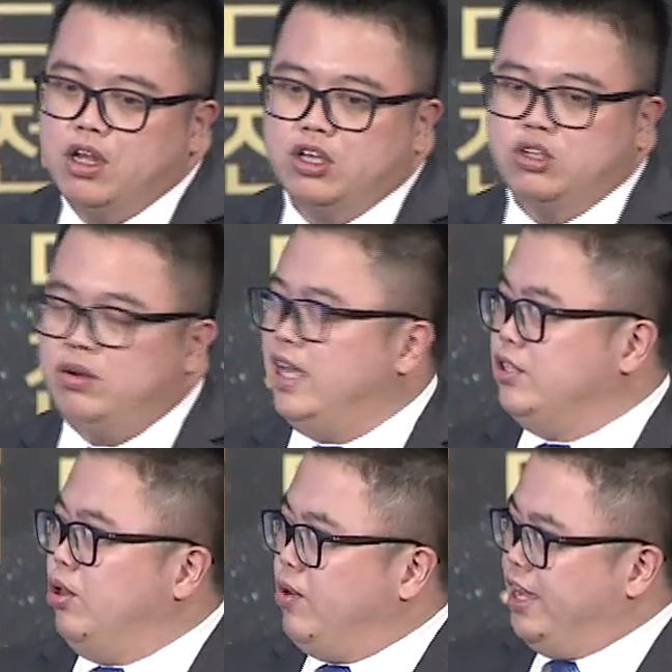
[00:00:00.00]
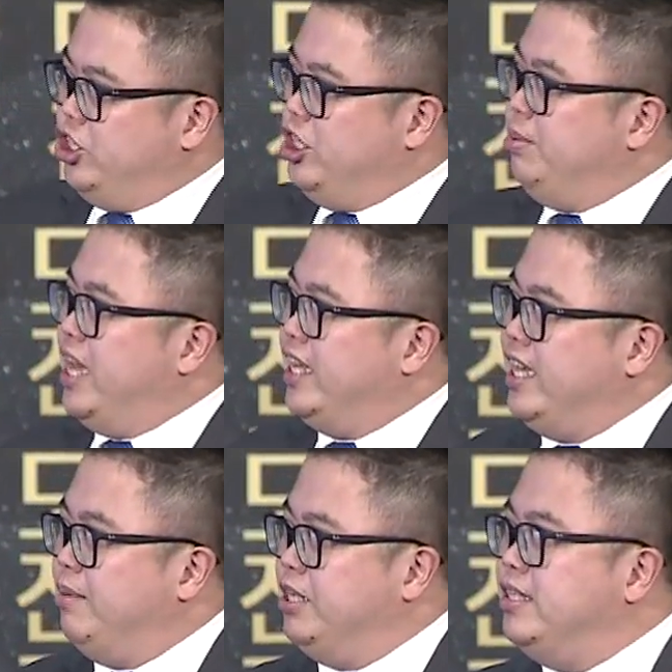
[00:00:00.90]
So let's look at GBI
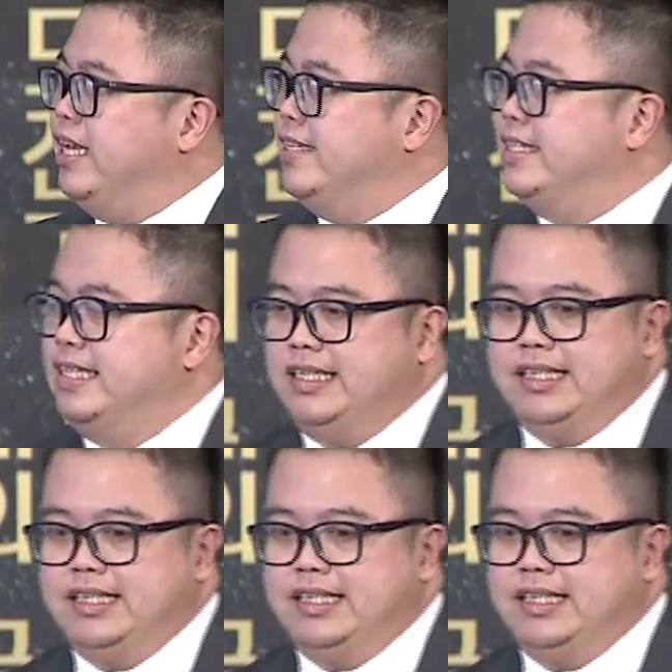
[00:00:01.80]
EM index.